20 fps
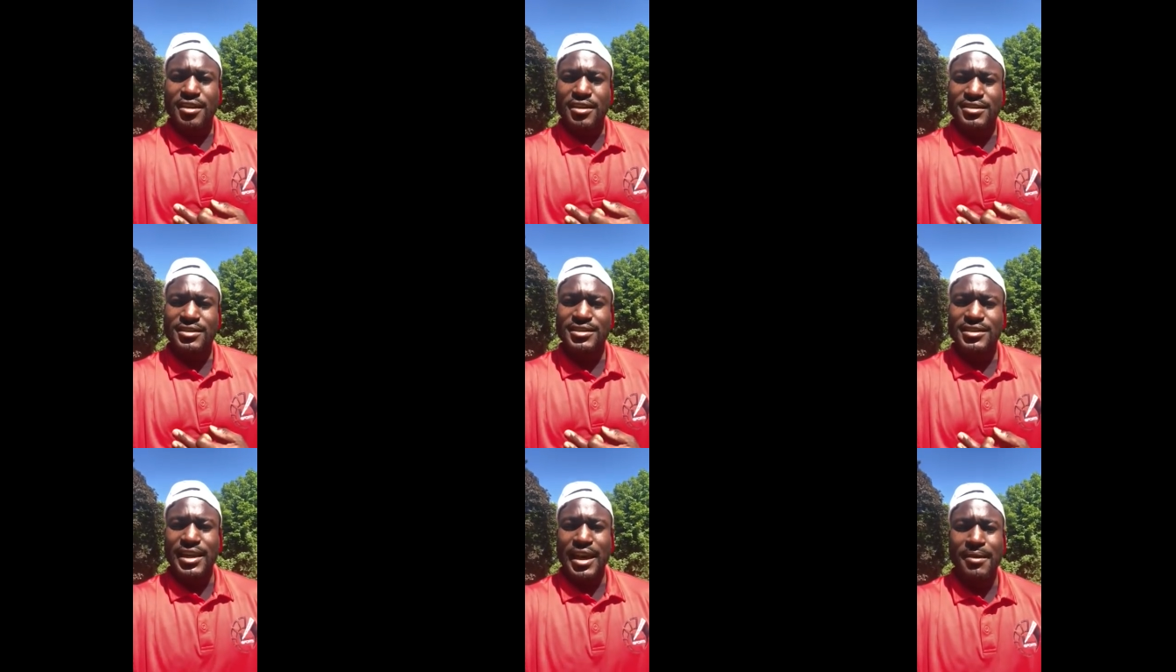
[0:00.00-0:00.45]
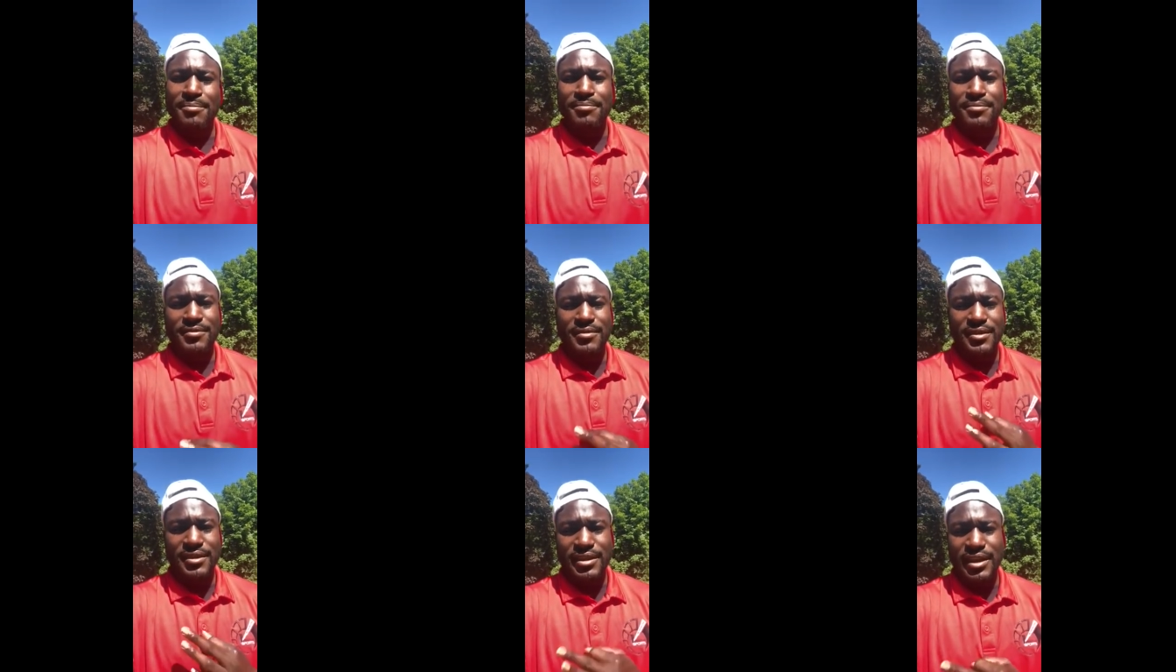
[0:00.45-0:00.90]
Step
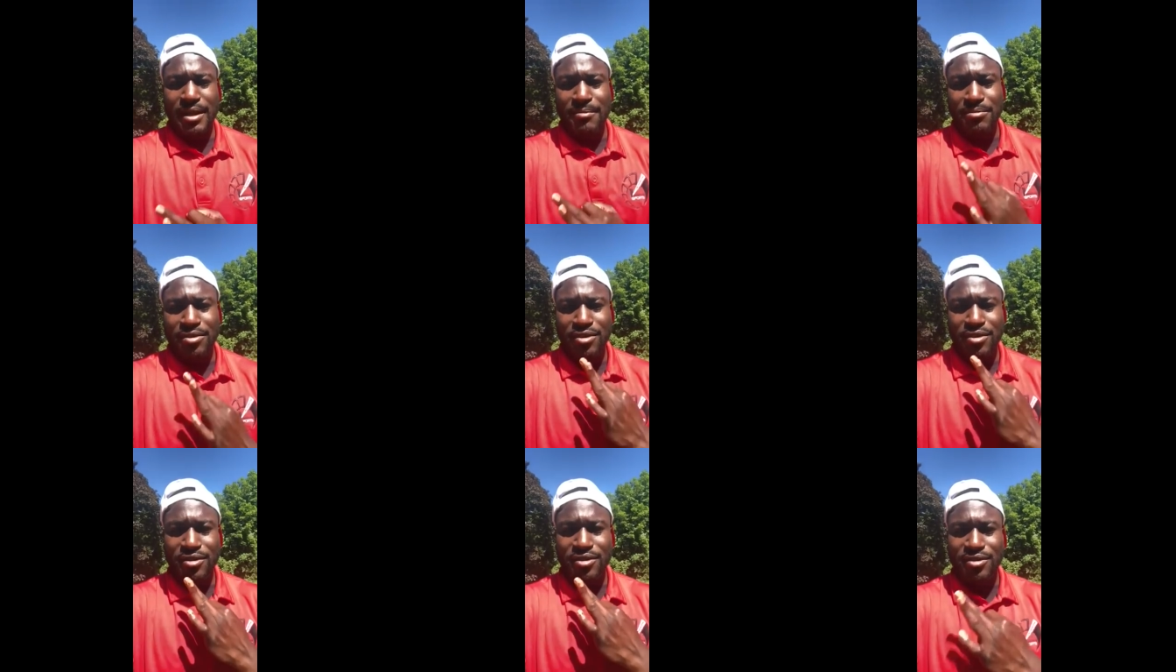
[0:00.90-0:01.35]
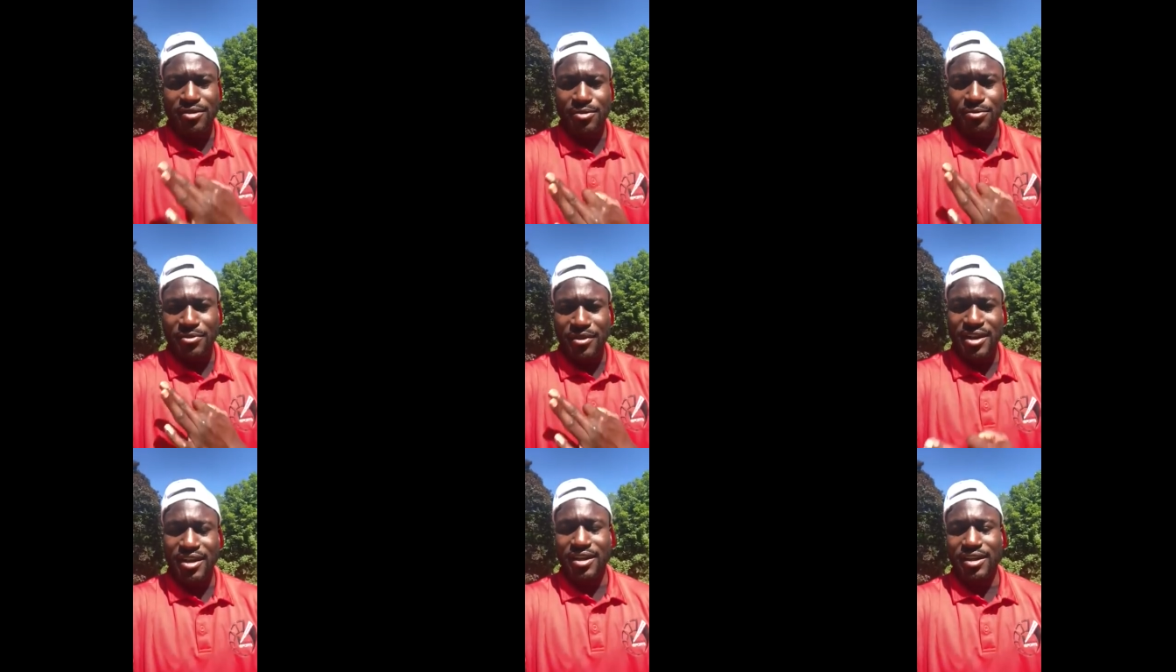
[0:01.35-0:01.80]
number
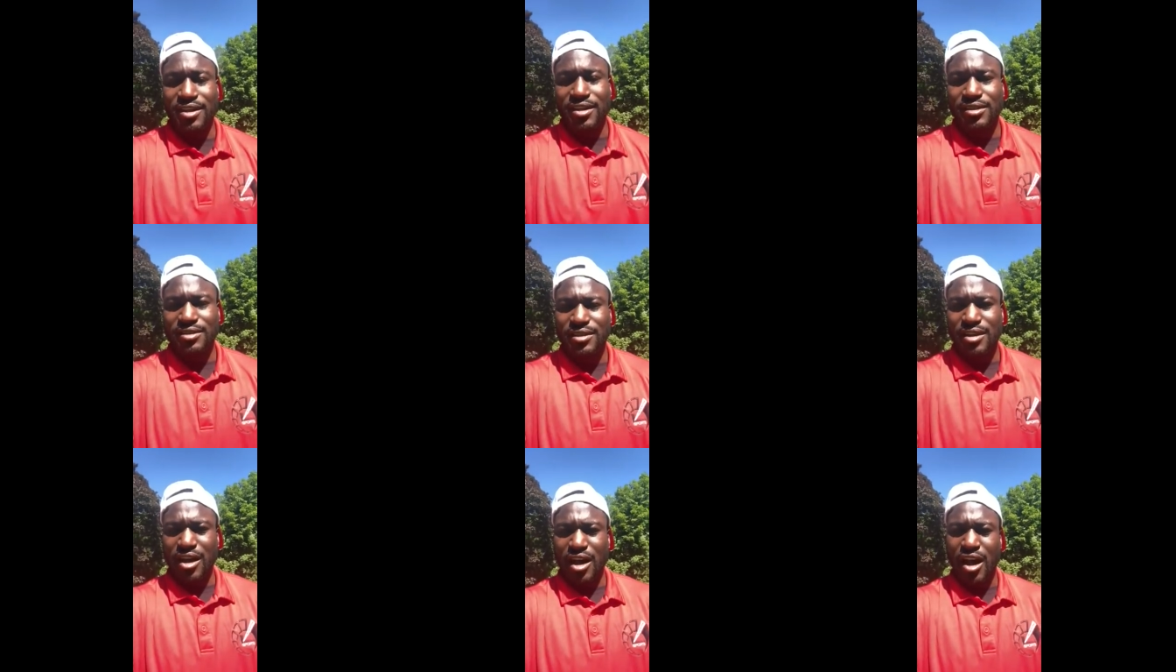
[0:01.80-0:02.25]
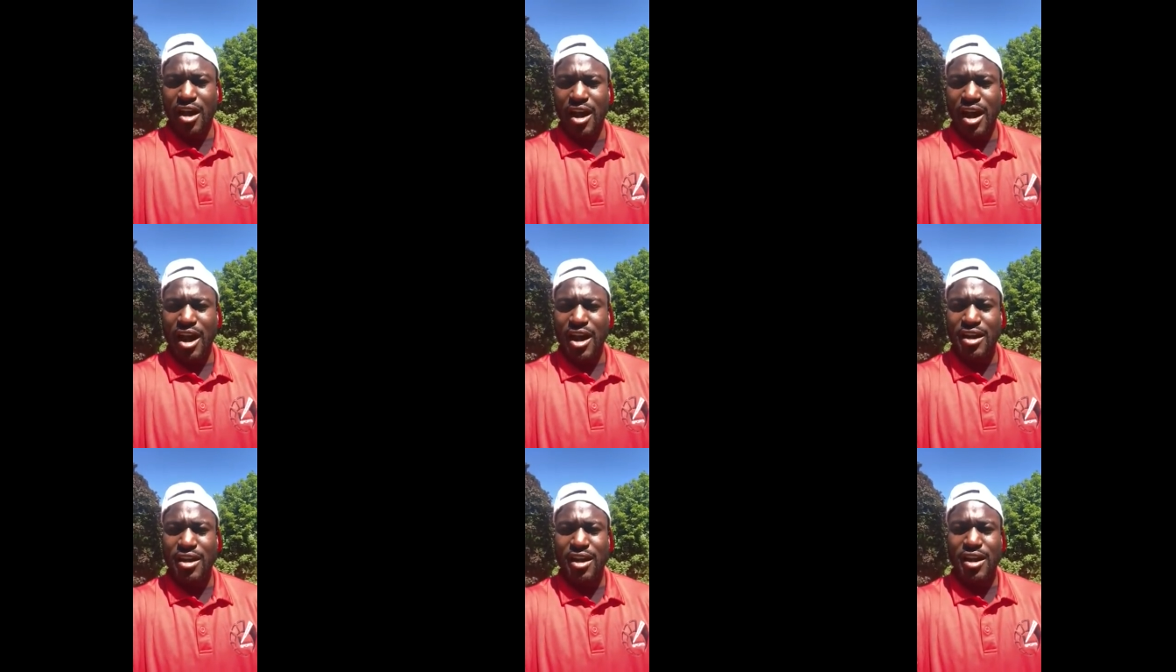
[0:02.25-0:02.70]
three, all
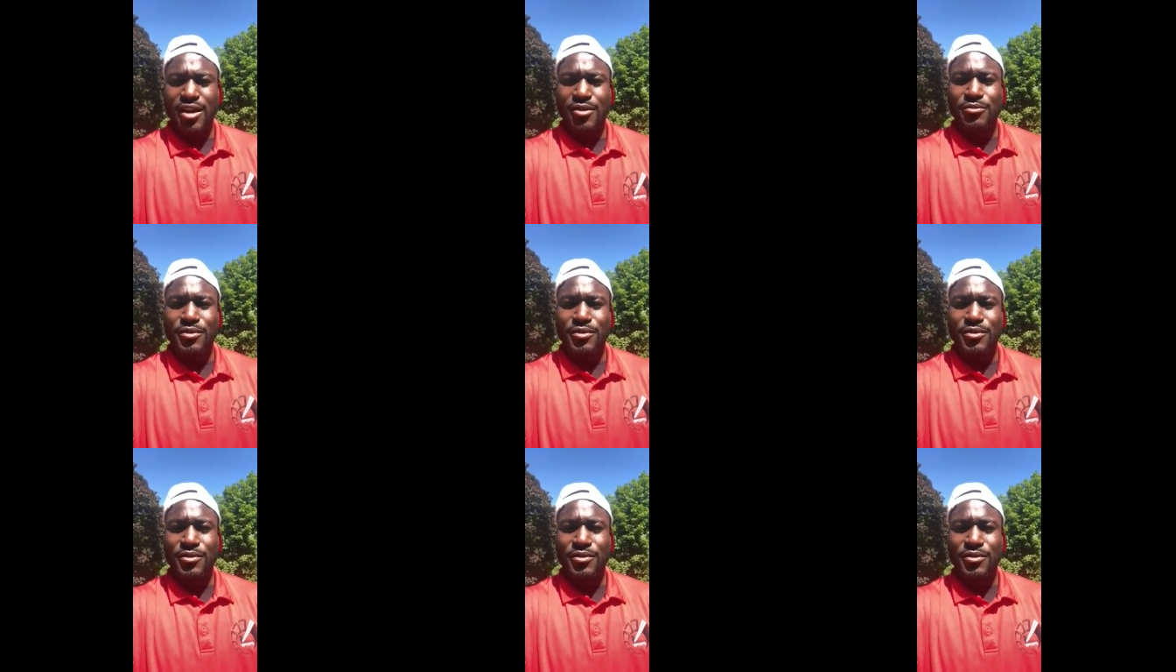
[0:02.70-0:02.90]
right?